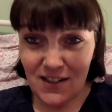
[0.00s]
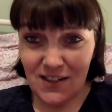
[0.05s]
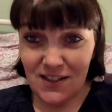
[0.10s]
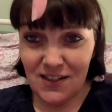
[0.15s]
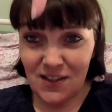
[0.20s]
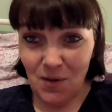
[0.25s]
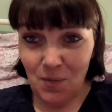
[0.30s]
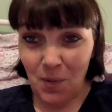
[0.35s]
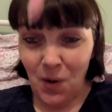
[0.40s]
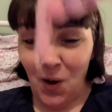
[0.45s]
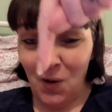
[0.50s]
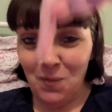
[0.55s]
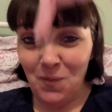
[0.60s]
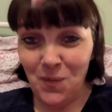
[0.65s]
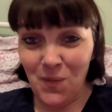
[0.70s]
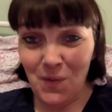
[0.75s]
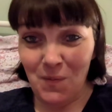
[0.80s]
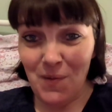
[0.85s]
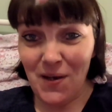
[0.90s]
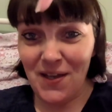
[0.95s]
in the
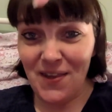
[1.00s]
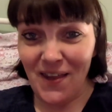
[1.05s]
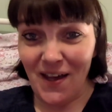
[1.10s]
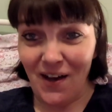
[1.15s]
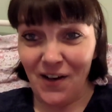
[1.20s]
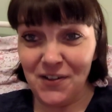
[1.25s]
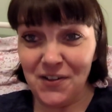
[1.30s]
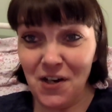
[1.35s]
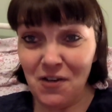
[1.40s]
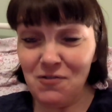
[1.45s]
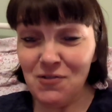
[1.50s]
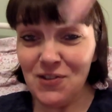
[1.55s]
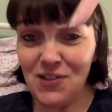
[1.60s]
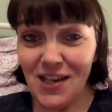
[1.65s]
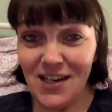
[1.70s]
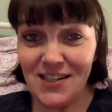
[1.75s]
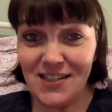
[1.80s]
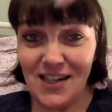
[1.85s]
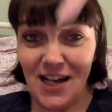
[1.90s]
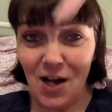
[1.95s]
bottom bit there. I don't
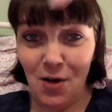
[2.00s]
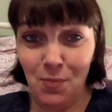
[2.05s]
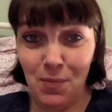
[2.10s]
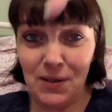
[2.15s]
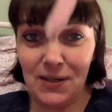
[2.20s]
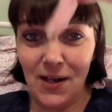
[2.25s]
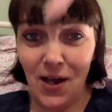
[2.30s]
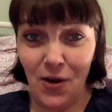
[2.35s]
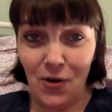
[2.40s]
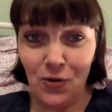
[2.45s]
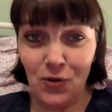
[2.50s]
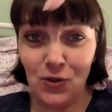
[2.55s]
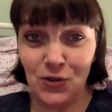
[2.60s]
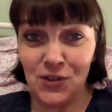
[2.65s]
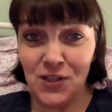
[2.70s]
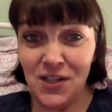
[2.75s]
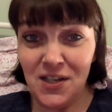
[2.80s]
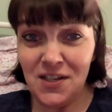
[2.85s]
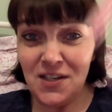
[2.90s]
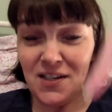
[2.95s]
say down below,
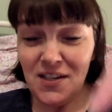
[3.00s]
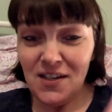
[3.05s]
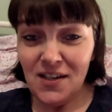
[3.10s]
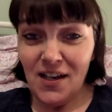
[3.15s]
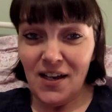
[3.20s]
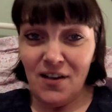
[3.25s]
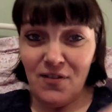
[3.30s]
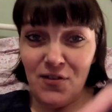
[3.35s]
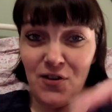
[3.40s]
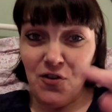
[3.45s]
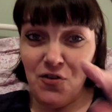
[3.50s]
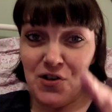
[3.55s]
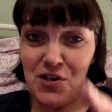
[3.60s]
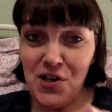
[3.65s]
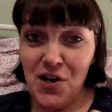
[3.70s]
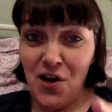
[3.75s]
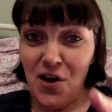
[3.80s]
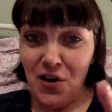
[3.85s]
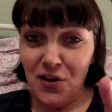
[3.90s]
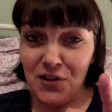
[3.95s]
because if you're a
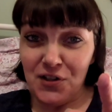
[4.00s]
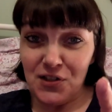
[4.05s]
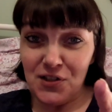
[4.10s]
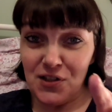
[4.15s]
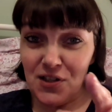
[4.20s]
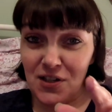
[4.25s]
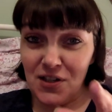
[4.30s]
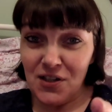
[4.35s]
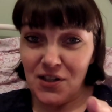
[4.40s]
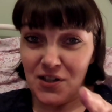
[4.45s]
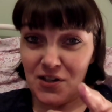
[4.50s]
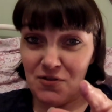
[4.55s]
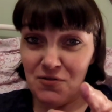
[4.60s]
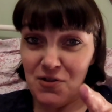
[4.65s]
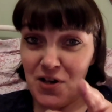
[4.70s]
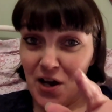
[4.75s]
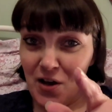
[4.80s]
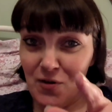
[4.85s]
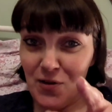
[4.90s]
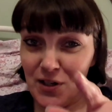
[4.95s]
nurse, you'll
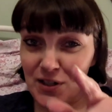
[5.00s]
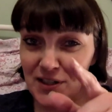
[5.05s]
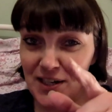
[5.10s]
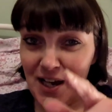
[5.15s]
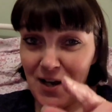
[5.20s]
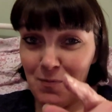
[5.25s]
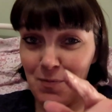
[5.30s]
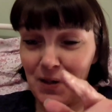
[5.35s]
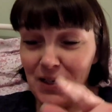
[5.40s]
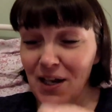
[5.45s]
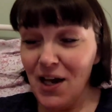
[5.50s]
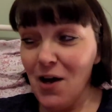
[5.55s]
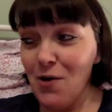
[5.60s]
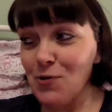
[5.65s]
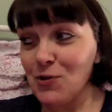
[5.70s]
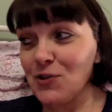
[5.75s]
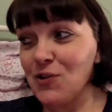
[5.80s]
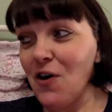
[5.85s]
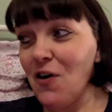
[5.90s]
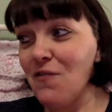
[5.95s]
know that down
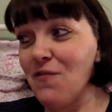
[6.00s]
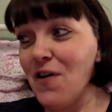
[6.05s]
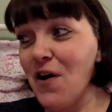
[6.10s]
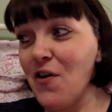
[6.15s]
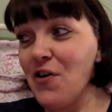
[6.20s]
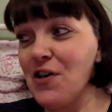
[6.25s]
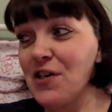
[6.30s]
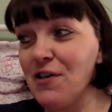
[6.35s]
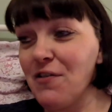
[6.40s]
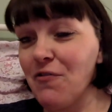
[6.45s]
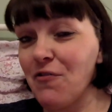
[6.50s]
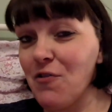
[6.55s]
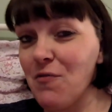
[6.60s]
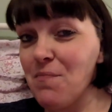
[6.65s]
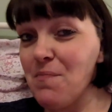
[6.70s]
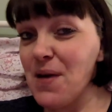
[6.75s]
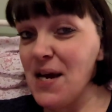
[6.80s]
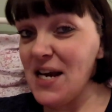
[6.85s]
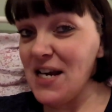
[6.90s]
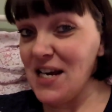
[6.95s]
below has got a very
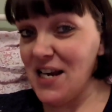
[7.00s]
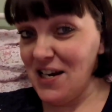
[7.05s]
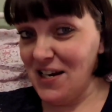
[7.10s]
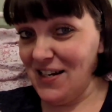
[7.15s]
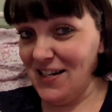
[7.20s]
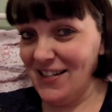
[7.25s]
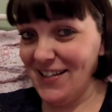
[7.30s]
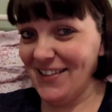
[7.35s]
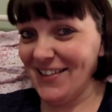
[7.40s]
different meaning.